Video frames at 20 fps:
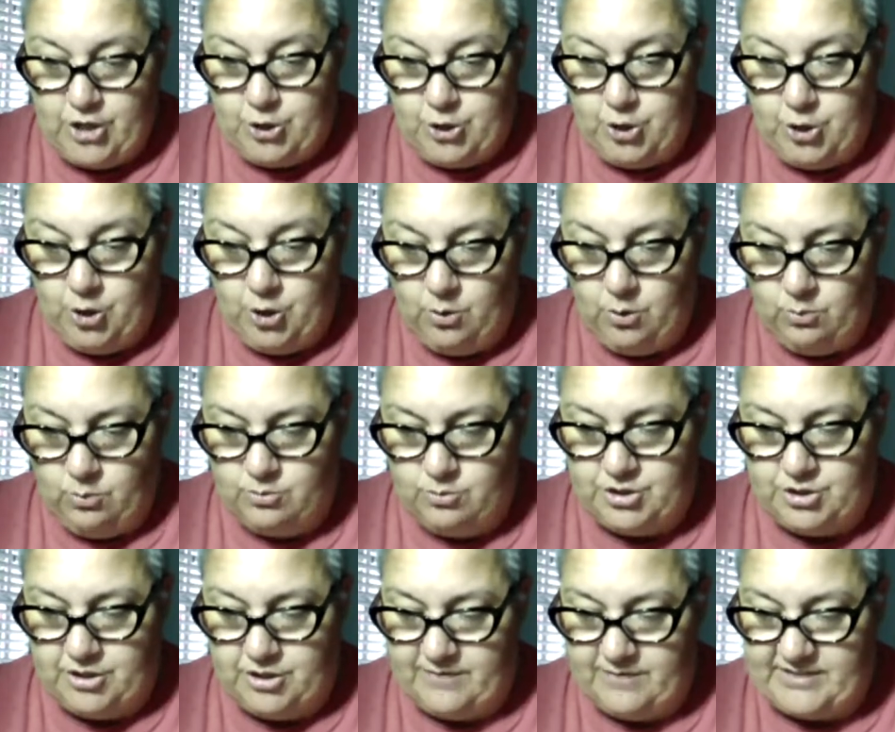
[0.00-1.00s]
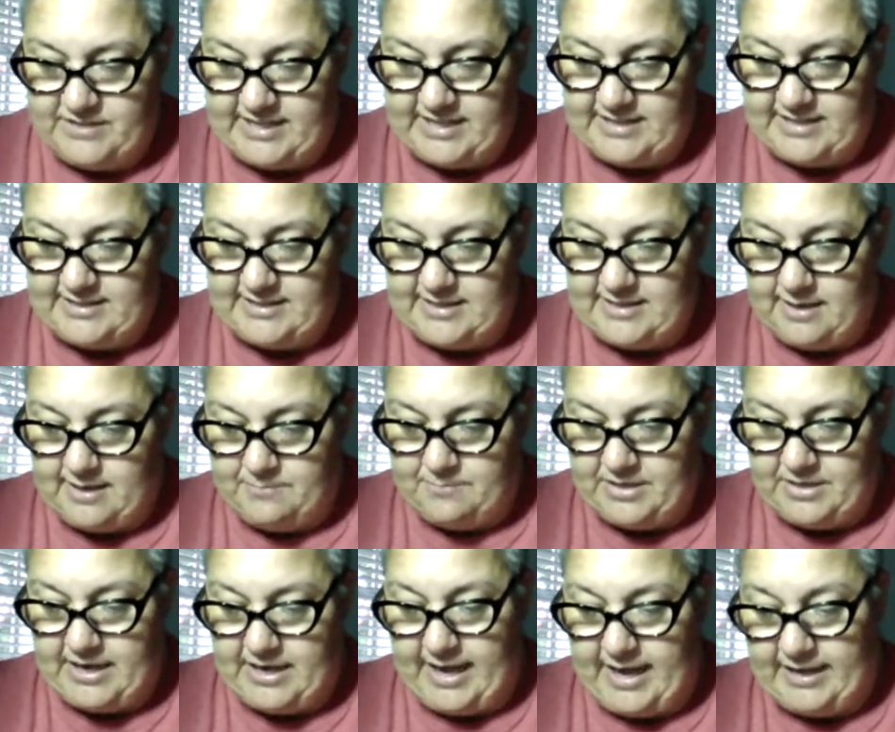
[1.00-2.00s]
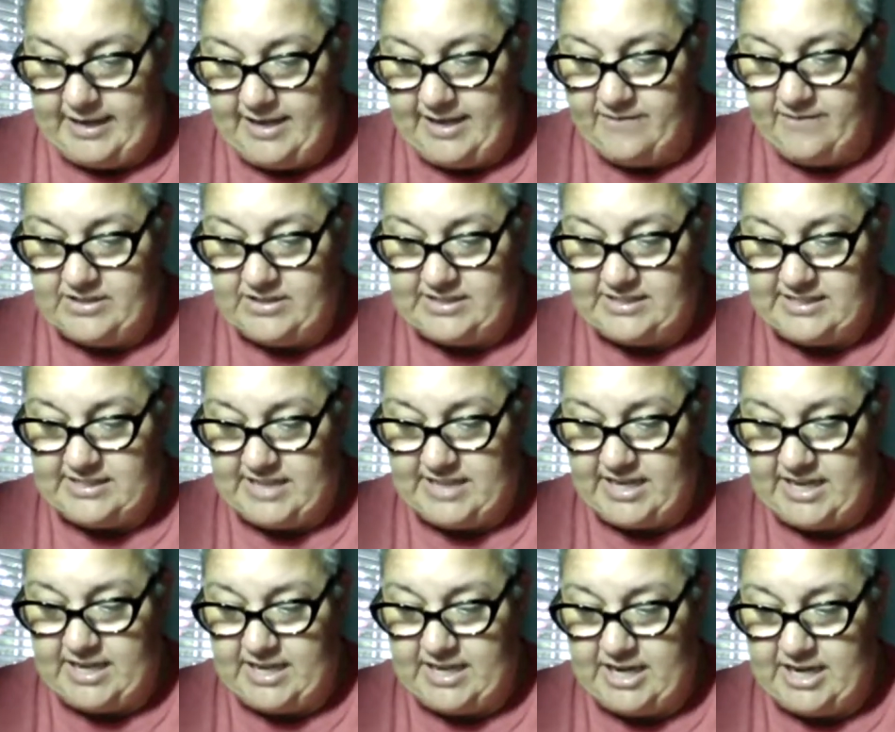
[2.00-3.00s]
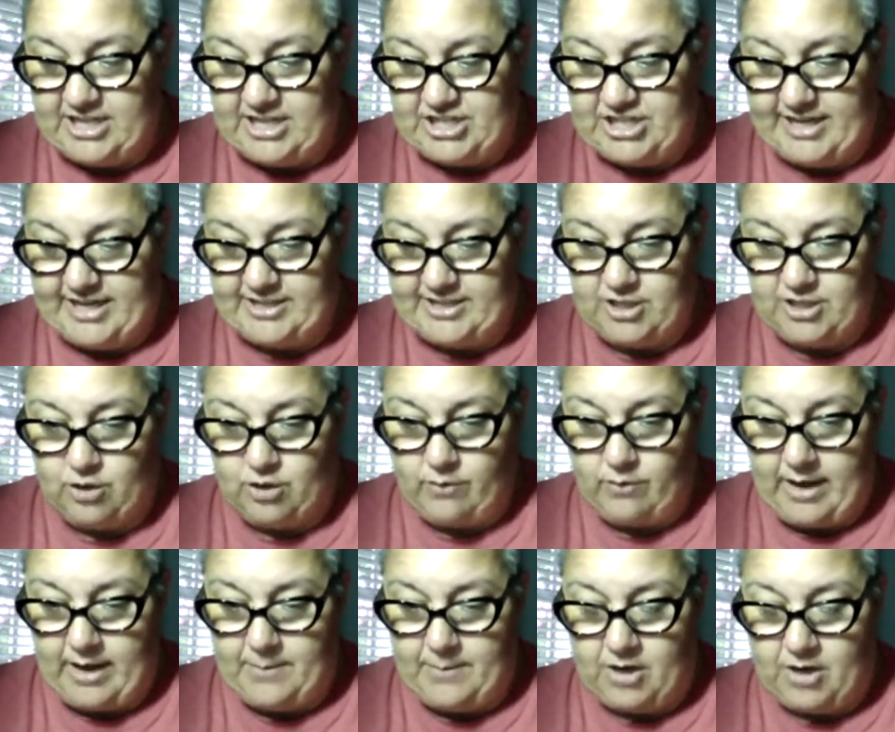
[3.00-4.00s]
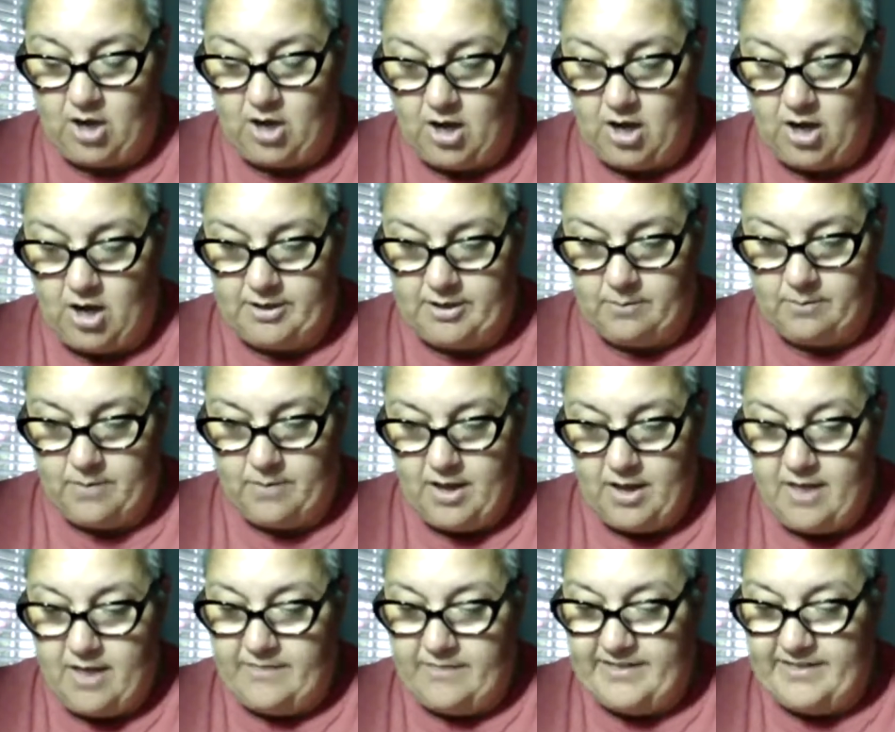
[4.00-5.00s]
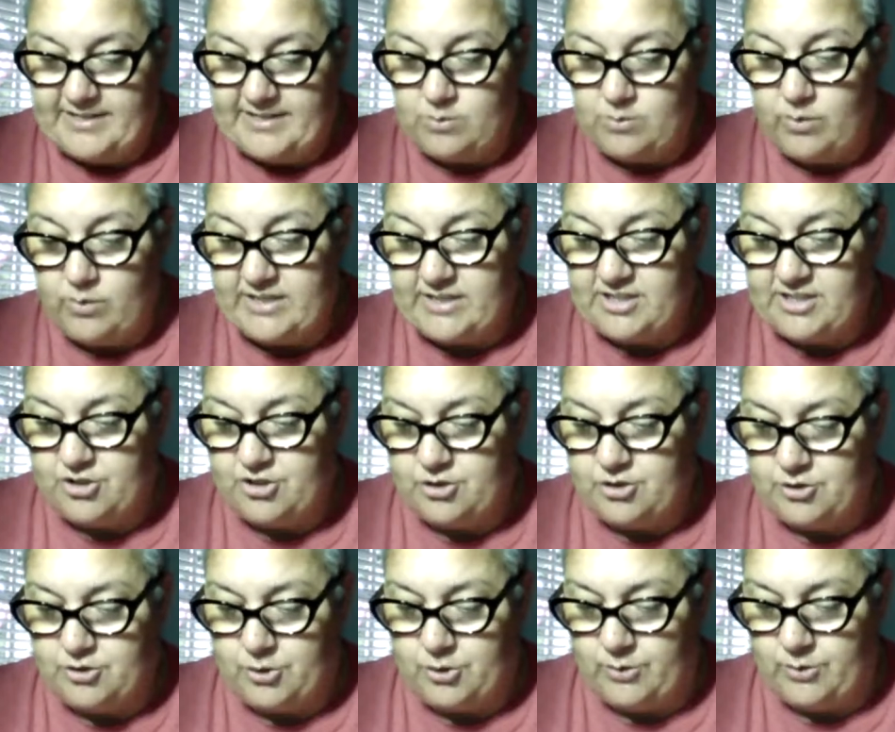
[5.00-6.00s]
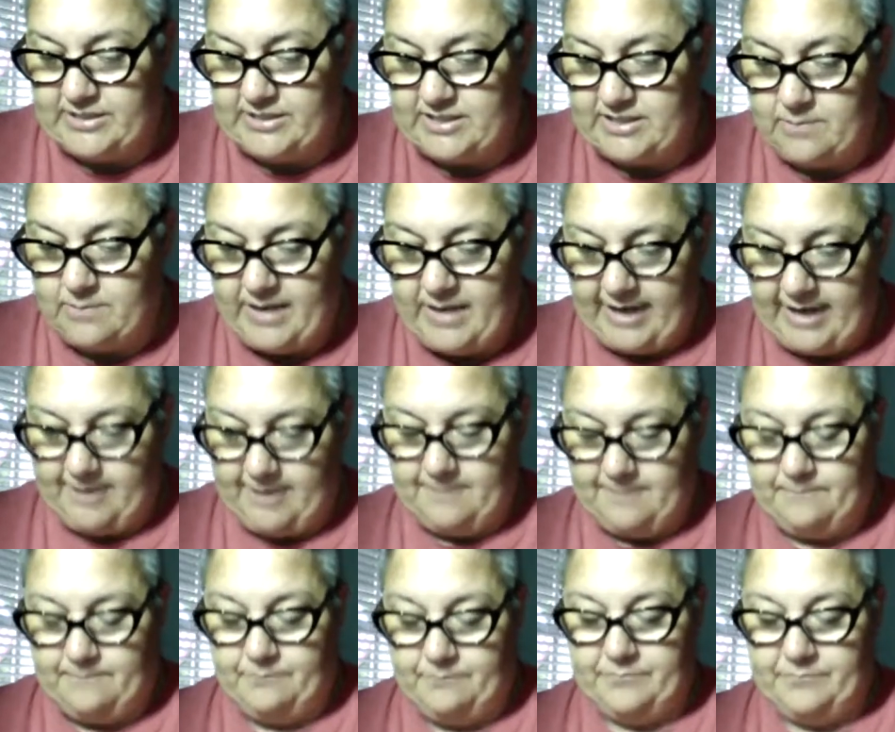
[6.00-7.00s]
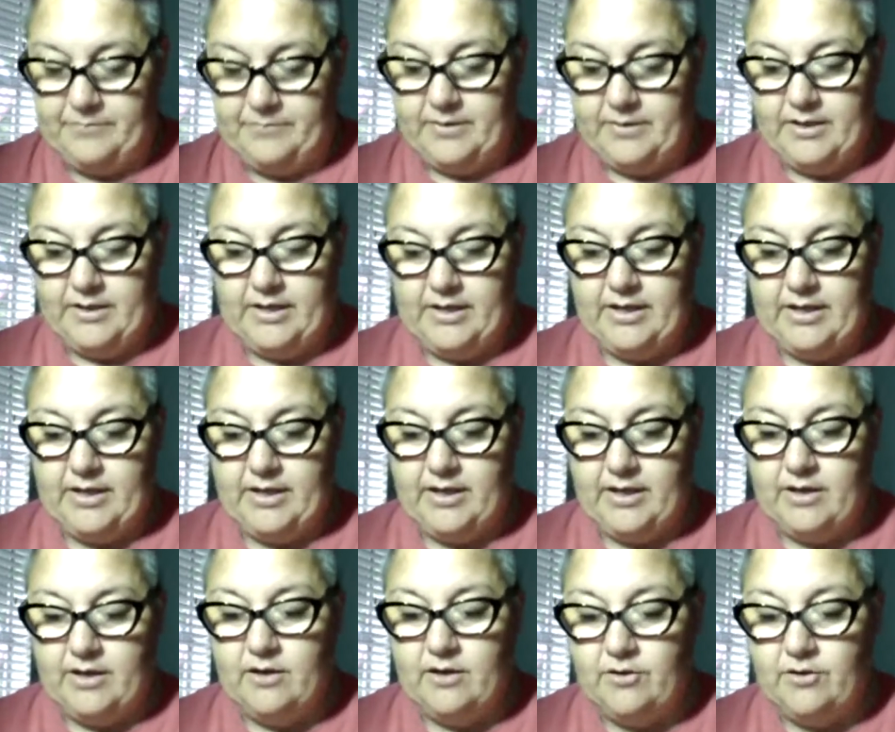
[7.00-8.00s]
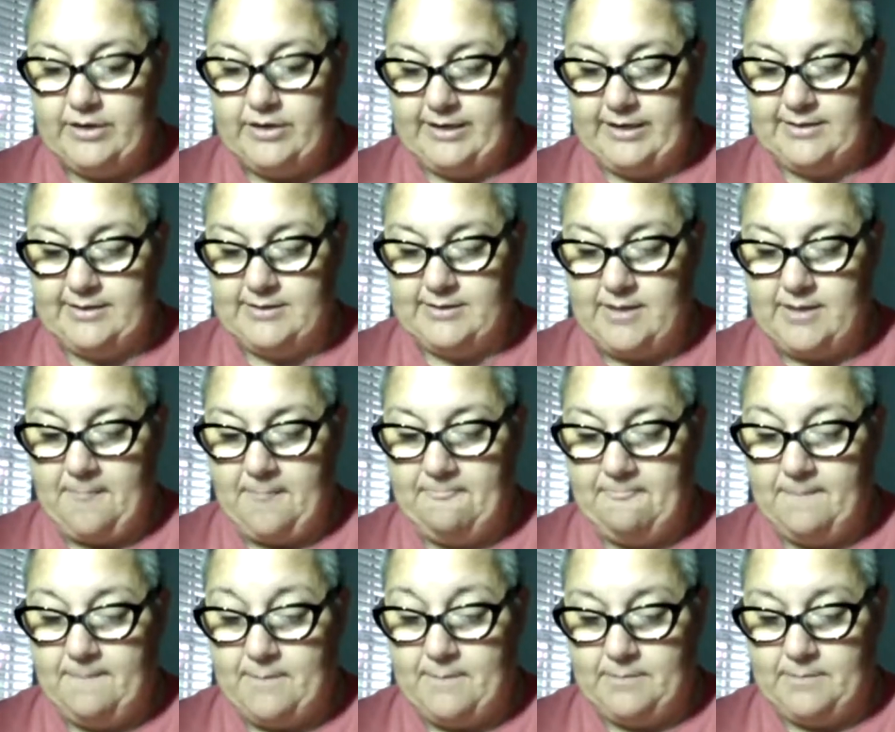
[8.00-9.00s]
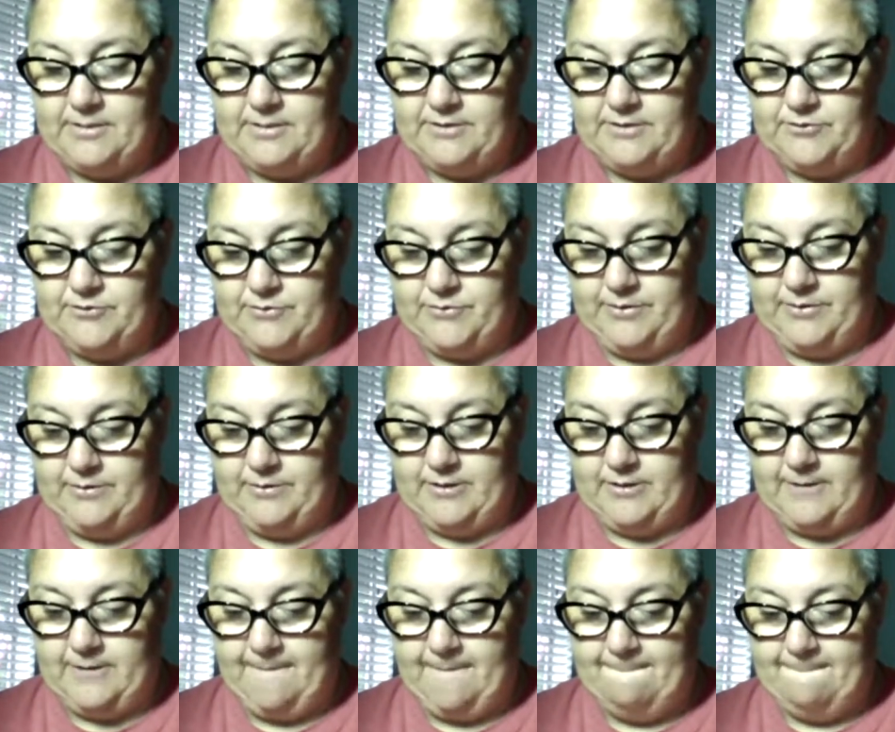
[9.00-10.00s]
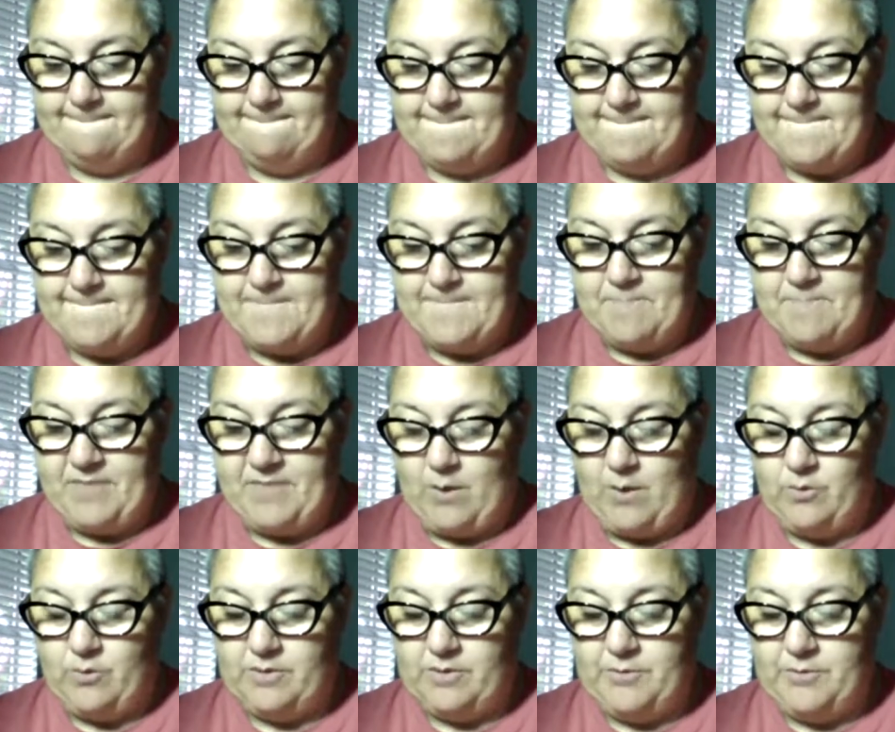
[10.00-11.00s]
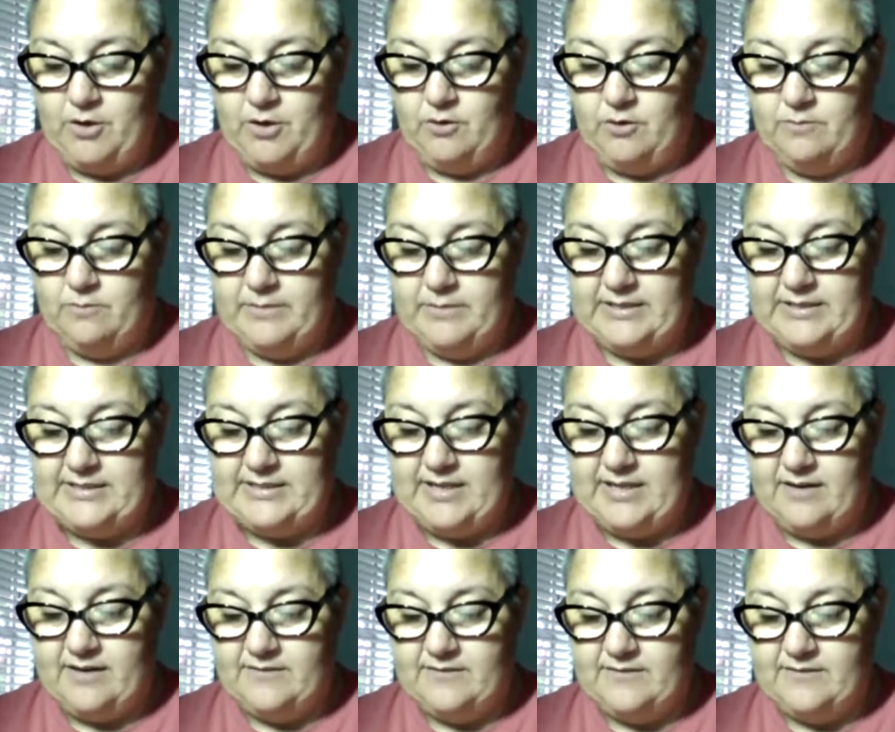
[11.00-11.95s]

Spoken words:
You should have said something and given Sin a chance to grab a condom. This wasn't your choice to make. Here it is, the moment of truth. I want to puke, but instead